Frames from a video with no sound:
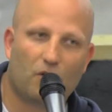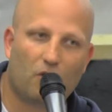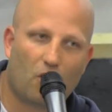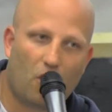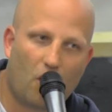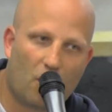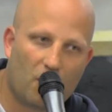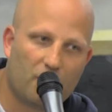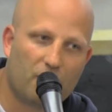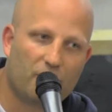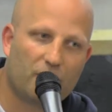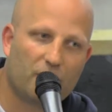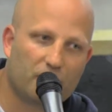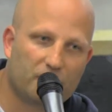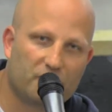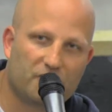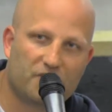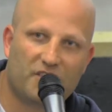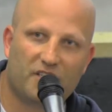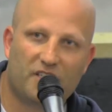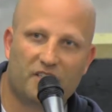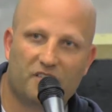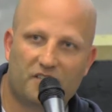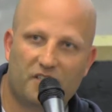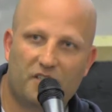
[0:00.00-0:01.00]
lot of those
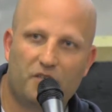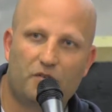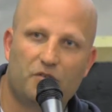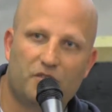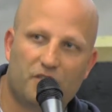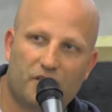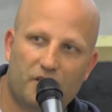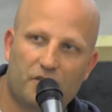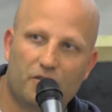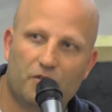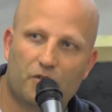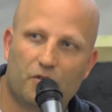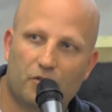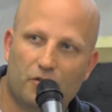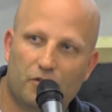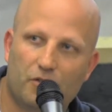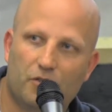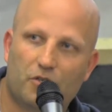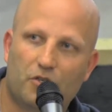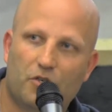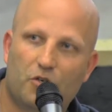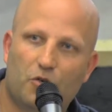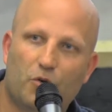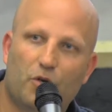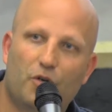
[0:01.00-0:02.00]
things that you did in your
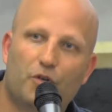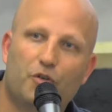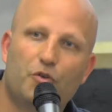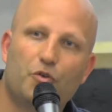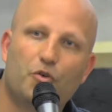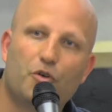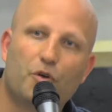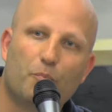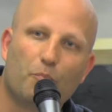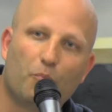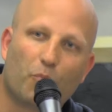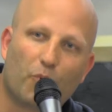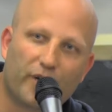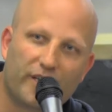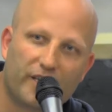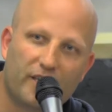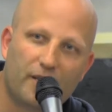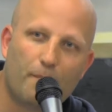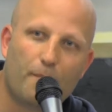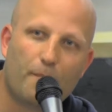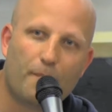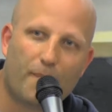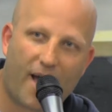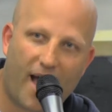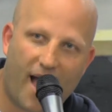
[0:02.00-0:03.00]
earlier career, you can bring
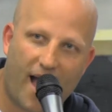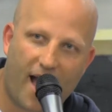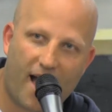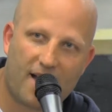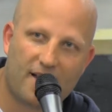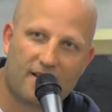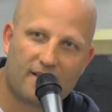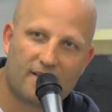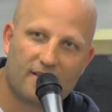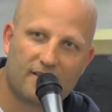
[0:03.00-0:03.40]
them back